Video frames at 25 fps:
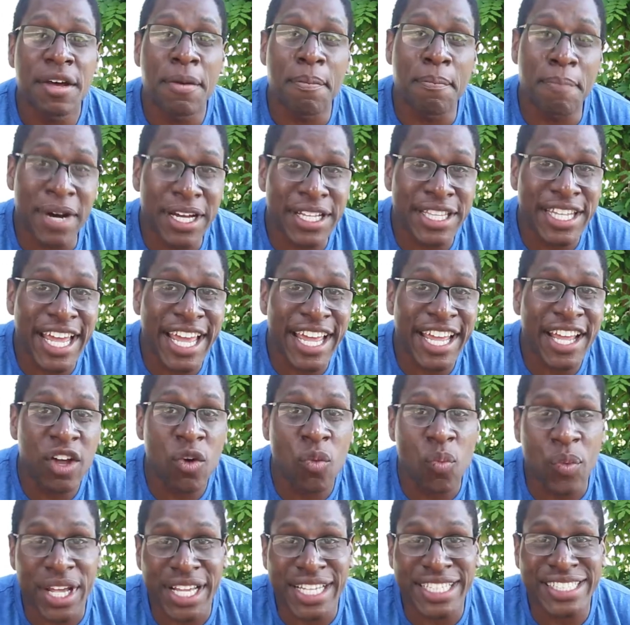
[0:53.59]
Monday,
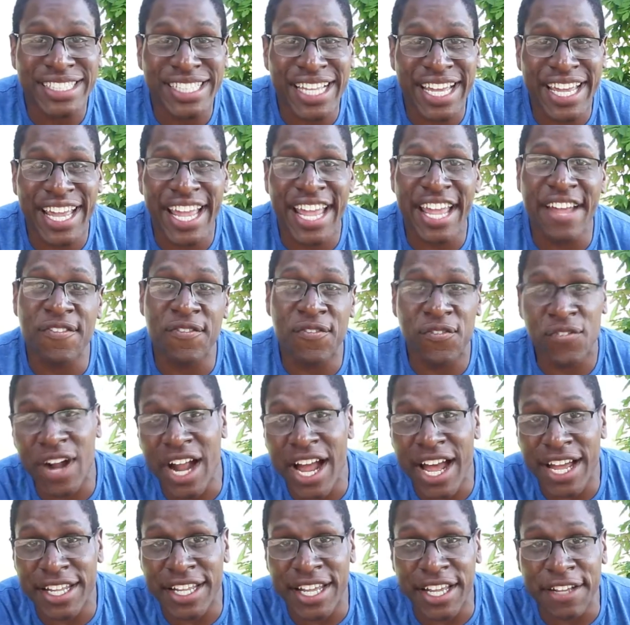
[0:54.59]
Wednesday, and
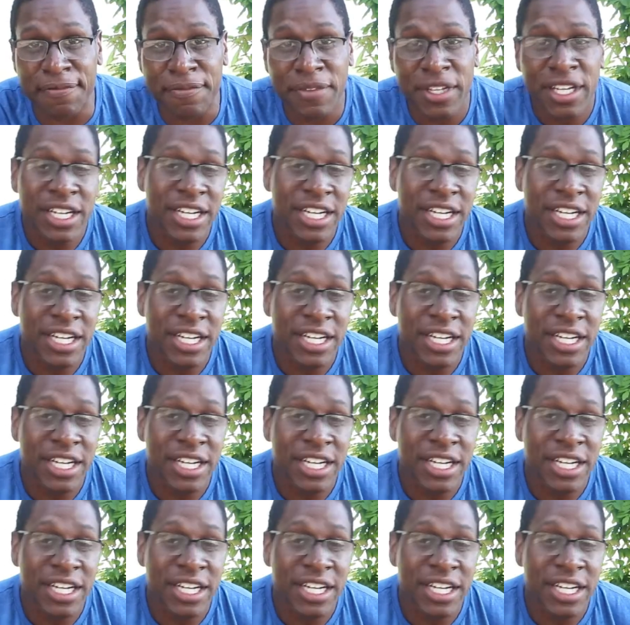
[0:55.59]
Friday.